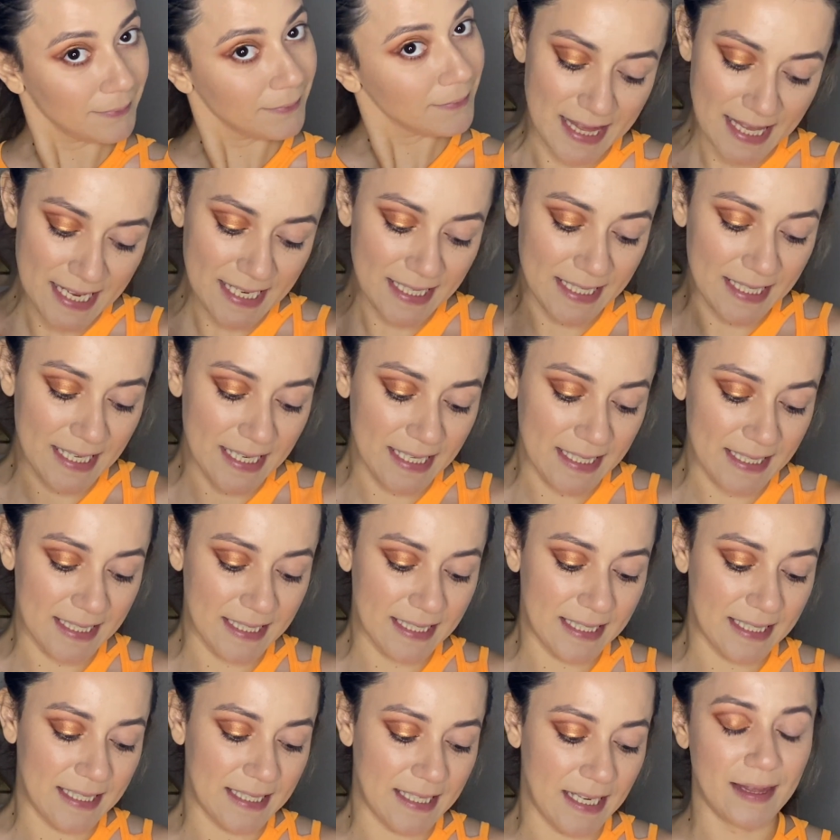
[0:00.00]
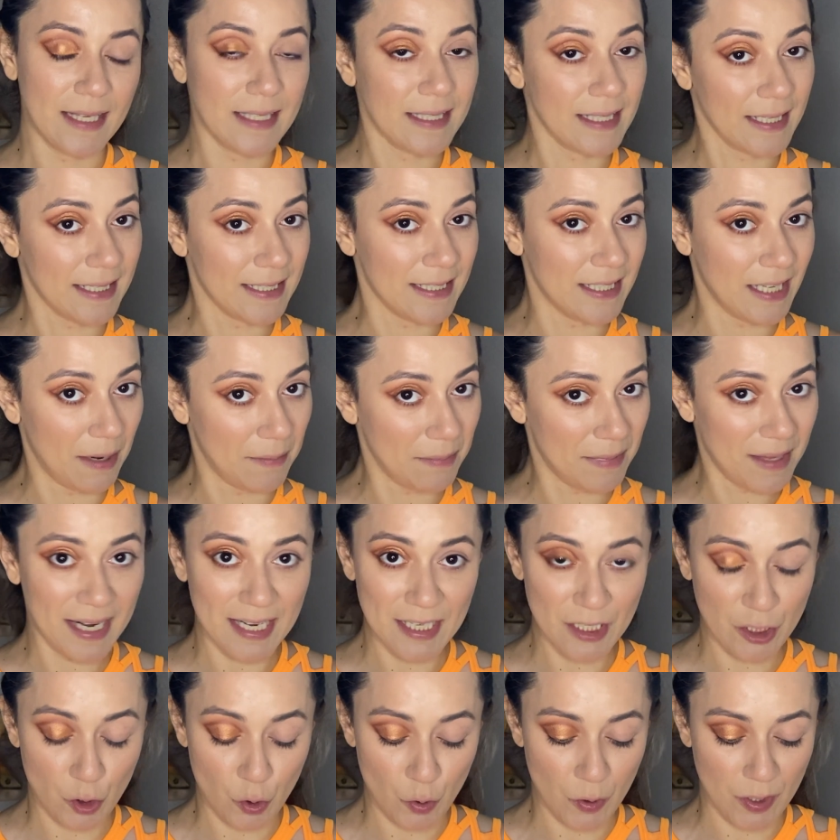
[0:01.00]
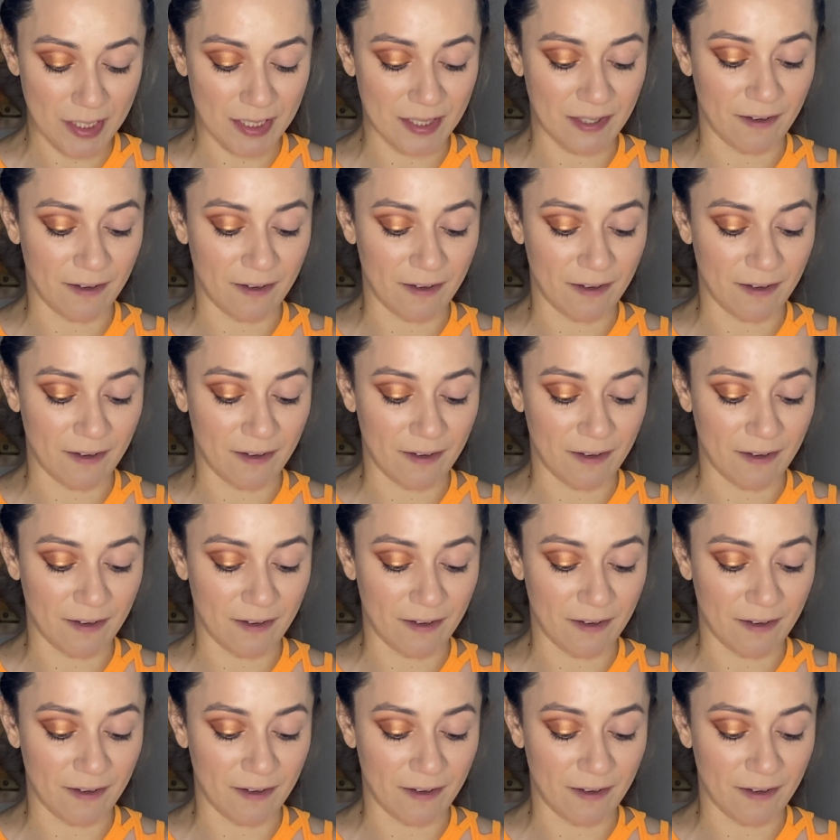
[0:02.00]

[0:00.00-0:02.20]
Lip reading: this is the second time that I do this.